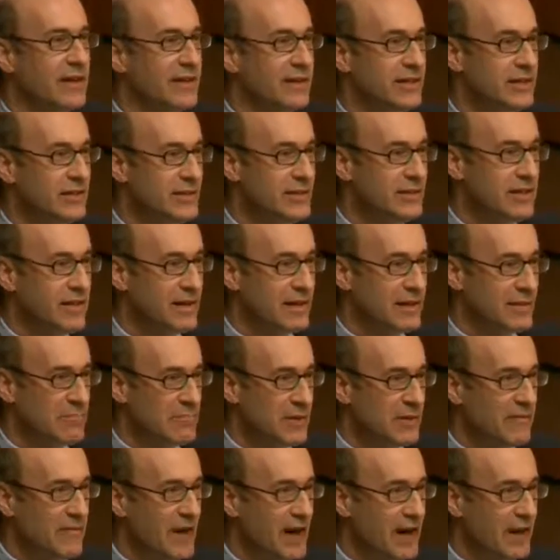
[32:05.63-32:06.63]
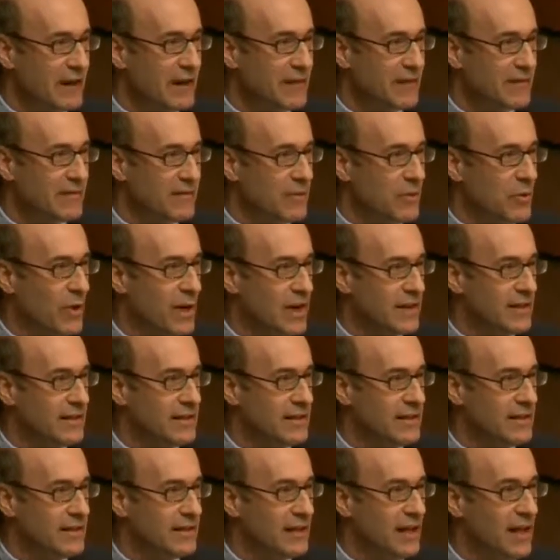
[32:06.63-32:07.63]
interesting and provocative
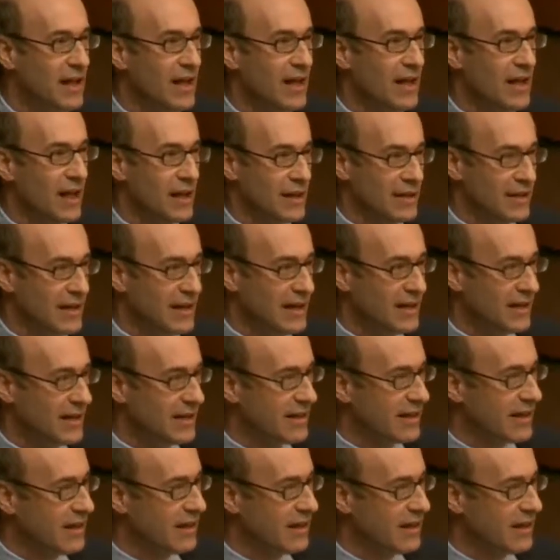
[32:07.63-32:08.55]
question. I think